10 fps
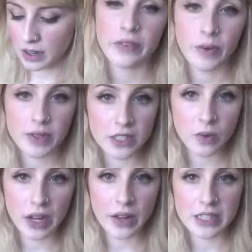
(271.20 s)
Every once in
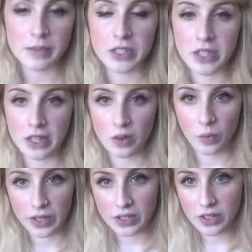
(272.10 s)
a while, especially in the
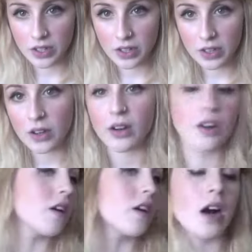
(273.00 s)
winter,
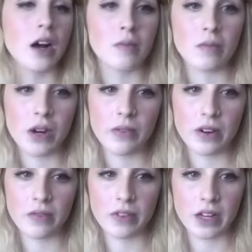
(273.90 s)
or whenever
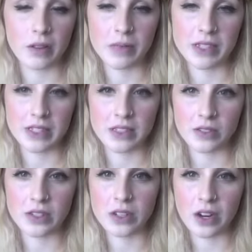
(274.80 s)
I feel like my skin is
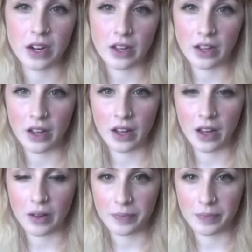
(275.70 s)
really dry,
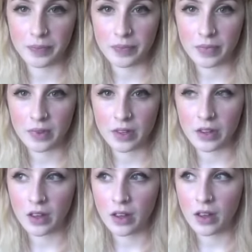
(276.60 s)

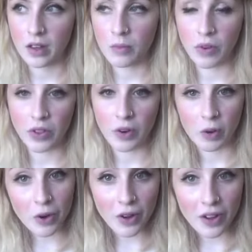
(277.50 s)
more than
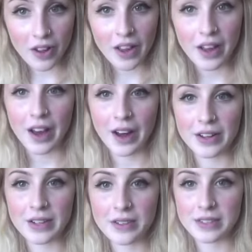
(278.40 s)
normal, I'll
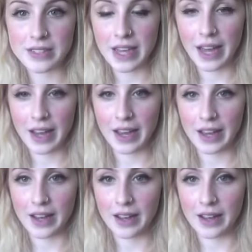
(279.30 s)
use a